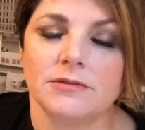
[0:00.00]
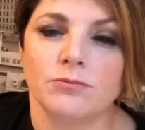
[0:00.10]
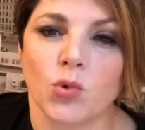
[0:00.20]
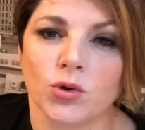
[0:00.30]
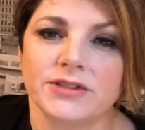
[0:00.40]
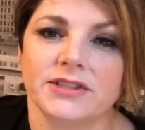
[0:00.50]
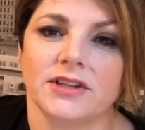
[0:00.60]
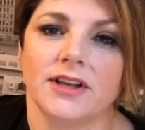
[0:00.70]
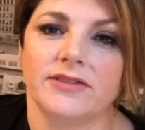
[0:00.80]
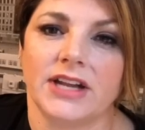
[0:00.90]
morsel
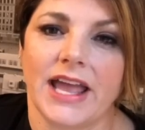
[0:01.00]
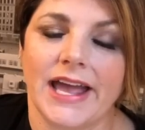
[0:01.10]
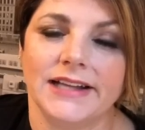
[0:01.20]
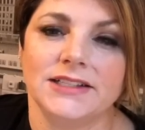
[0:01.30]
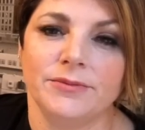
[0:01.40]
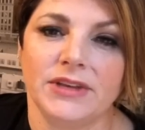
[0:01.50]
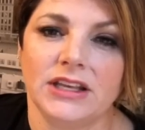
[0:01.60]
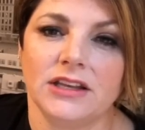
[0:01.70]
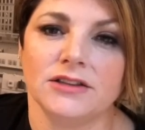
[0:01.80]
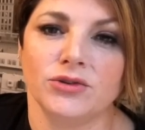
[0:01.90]
of it had to
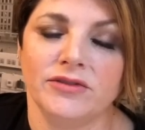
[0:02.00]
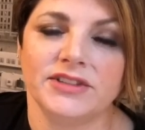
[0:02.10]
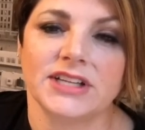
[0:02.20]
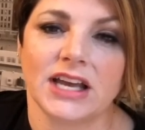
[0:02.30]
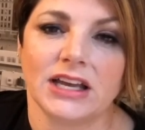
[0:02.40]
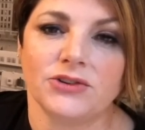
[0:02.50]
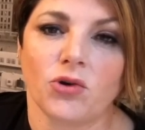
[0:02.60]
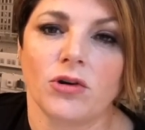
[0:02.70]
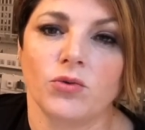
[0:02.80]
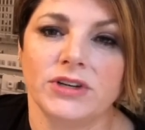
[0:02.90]
be Louis Vuitton
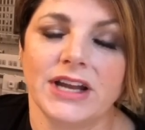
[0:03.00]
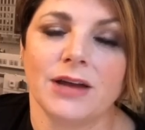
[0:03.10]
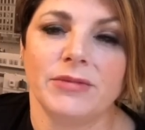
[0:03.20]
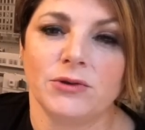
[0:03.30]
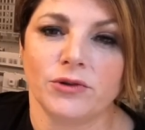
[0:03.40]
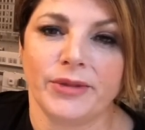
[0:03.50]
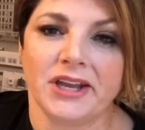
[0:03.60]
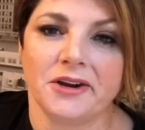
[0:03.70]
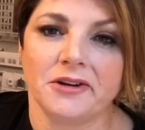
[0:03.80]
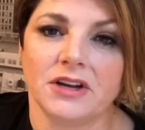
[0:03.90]
or it would not be
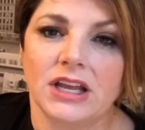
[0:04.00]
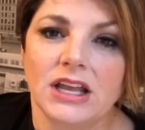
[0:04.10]
repaired.